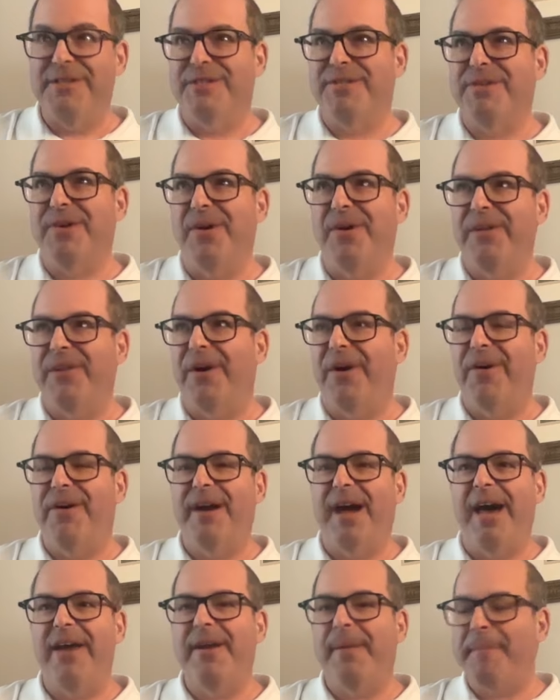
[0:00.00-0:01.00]
solo.
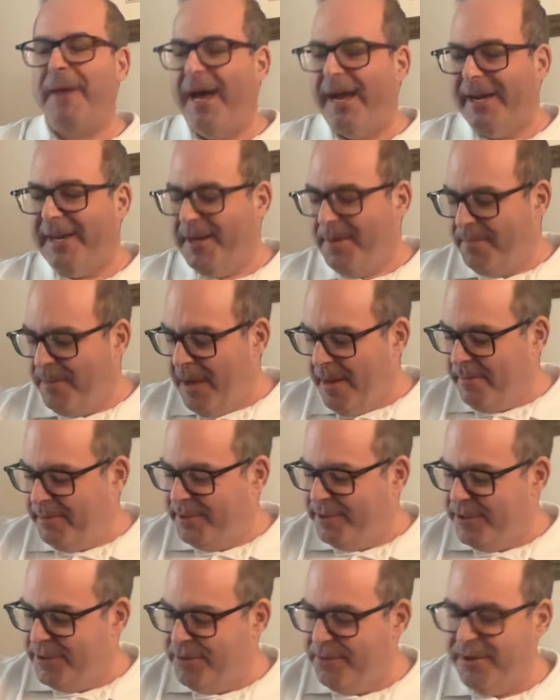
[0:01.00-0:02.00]
I'm not going to be able
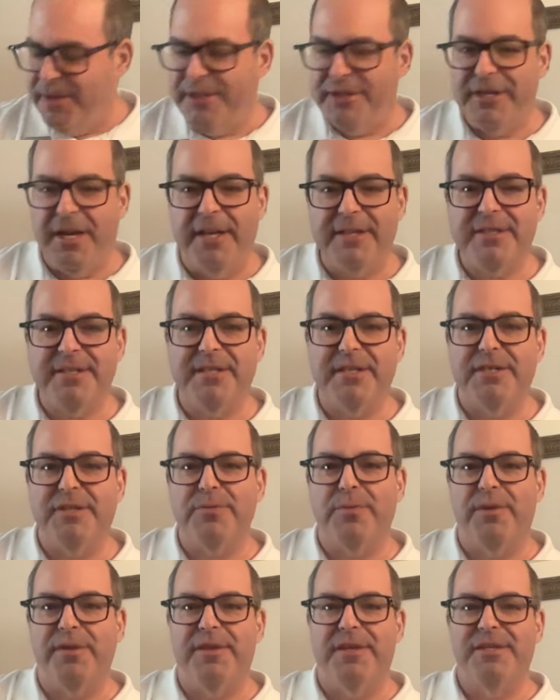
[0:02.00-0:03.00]
to do it
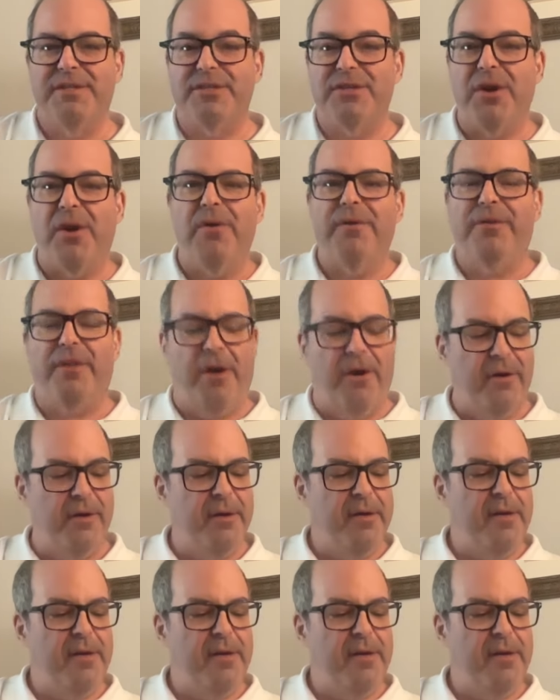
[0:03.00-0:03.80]
justice with this tone though.